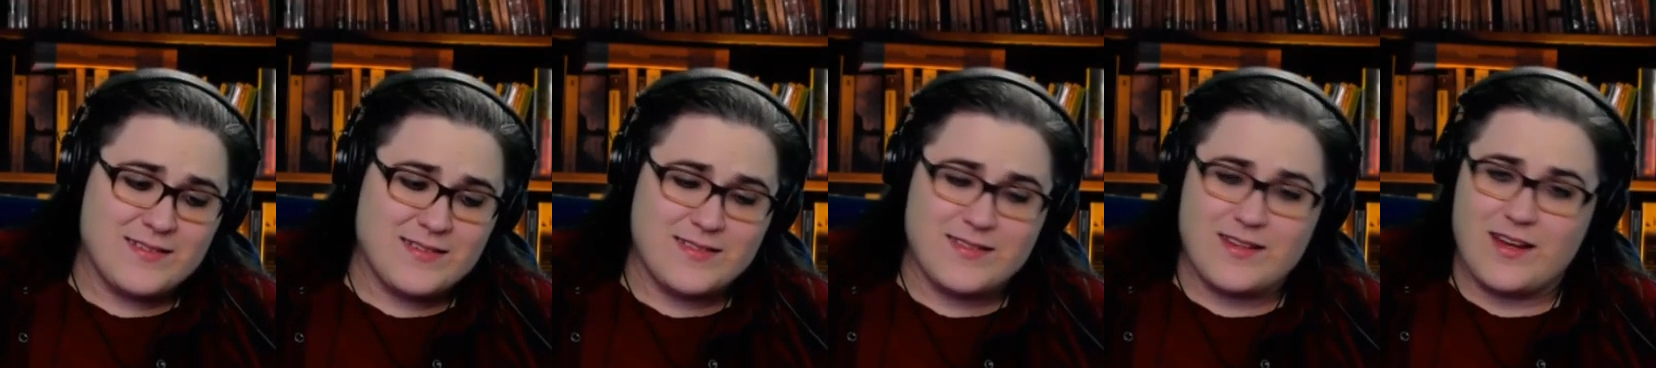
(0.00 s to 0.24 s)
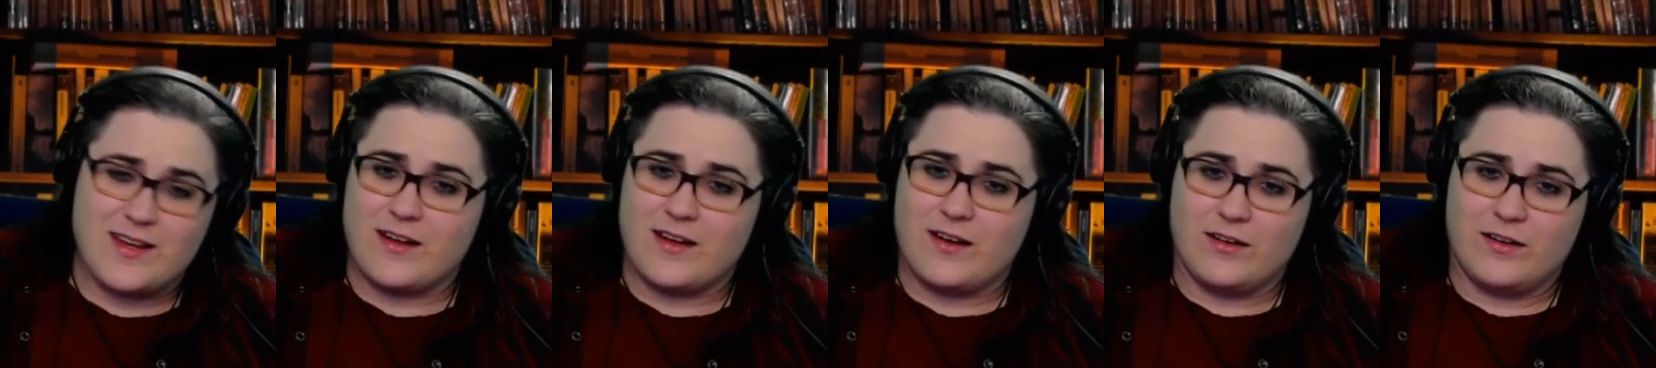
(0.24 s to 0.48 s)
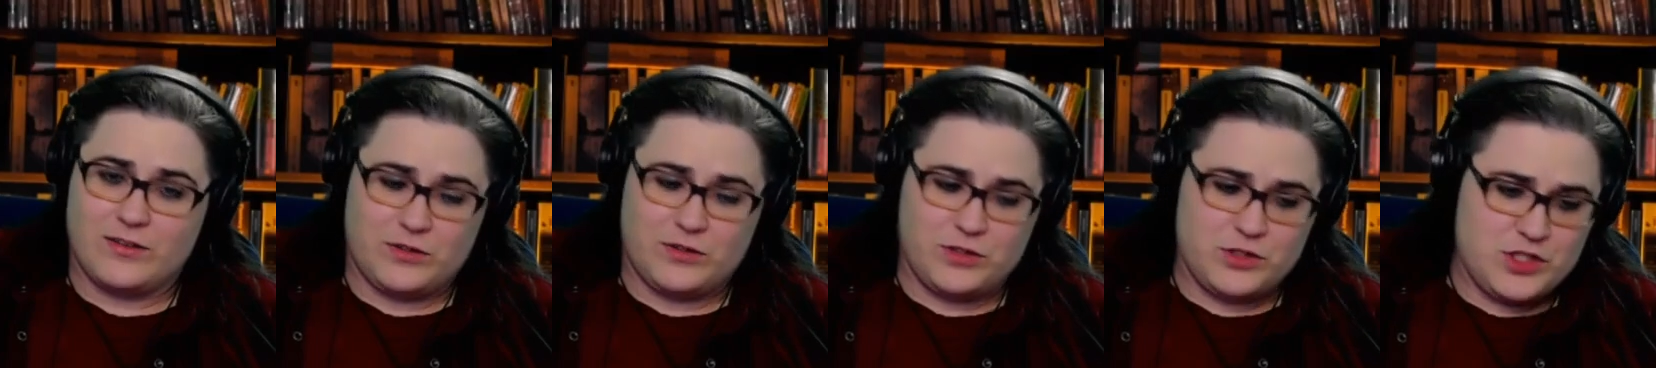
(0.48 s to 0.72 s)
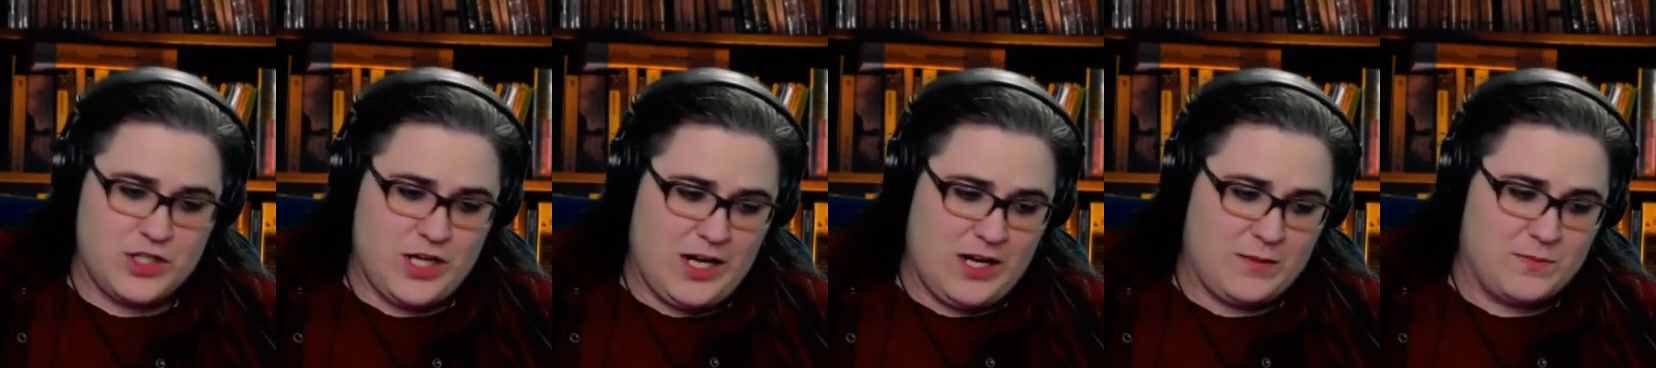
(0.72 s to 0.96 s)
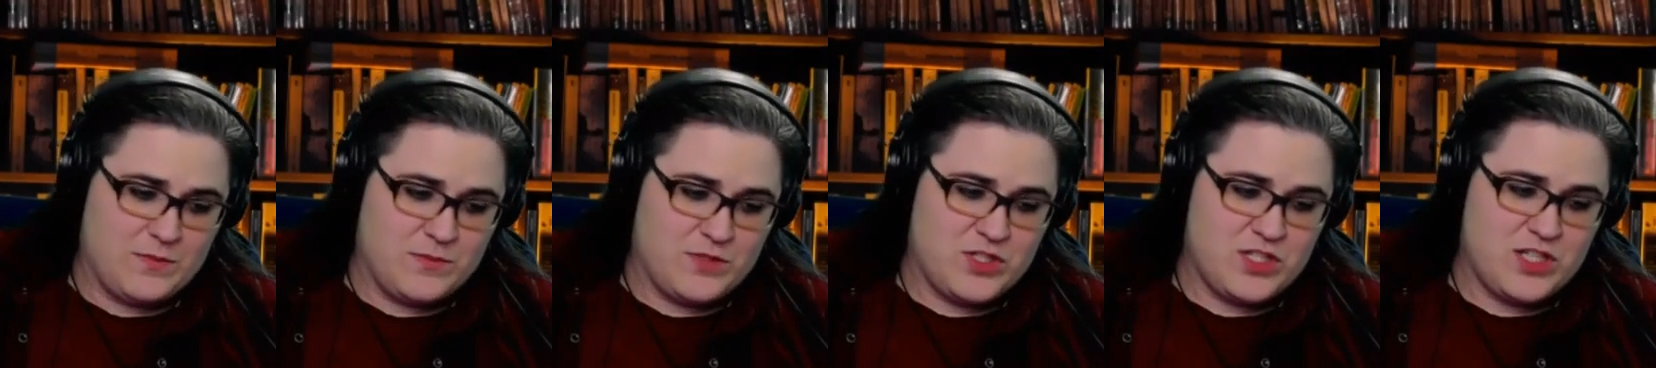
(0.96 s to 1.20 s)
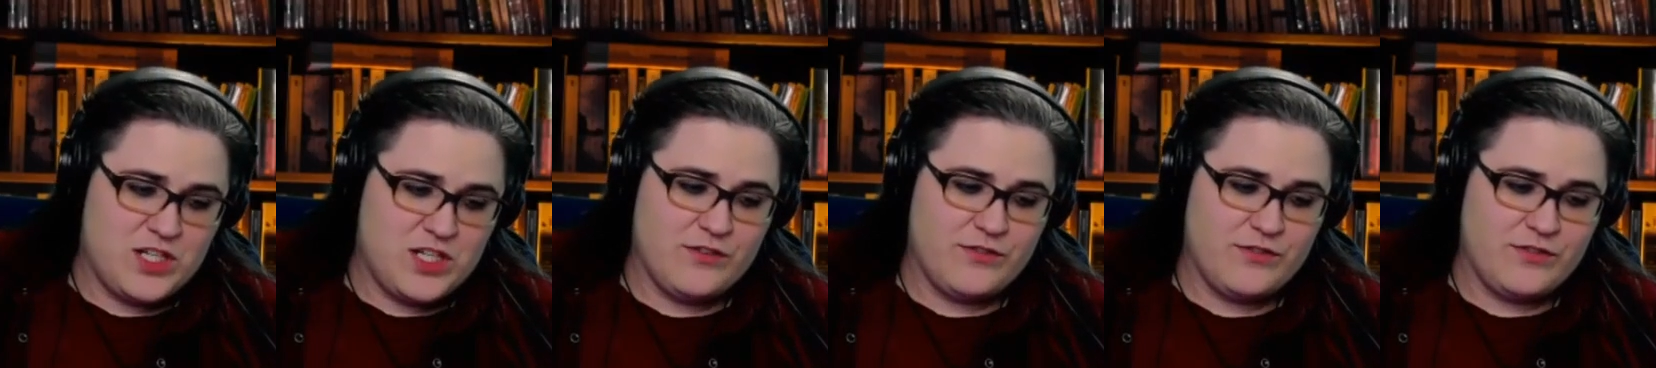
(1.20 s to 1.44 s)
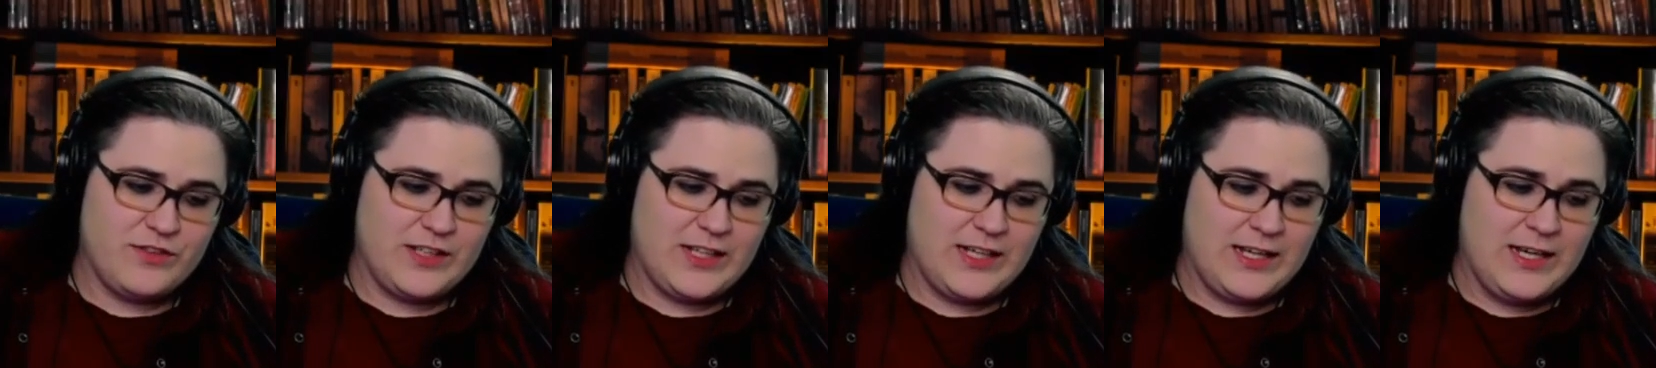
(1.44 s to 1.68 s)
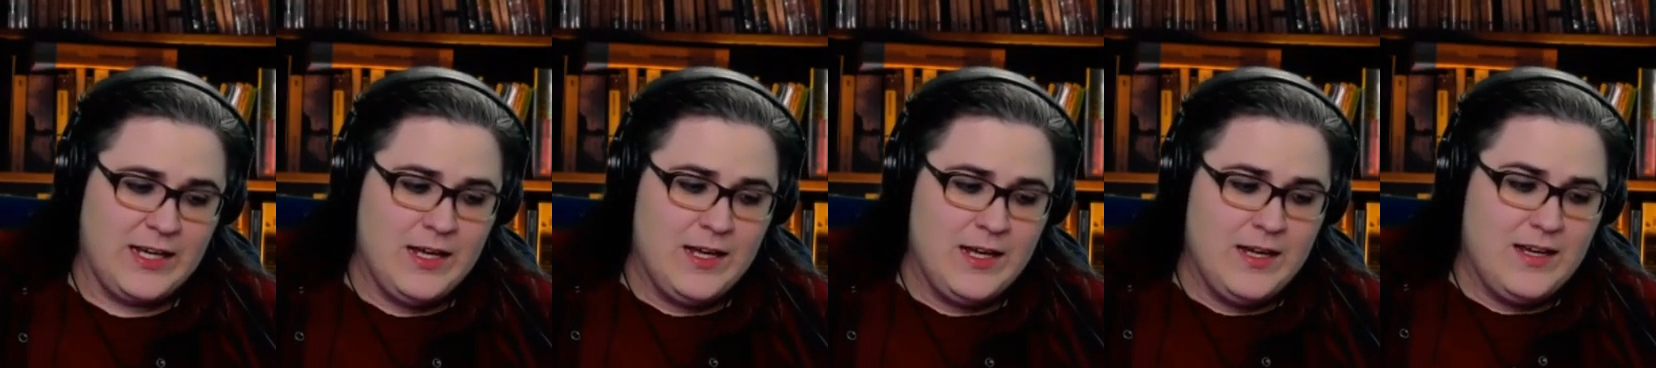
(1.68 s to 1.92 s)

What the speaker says: said Uncle James cheerfully,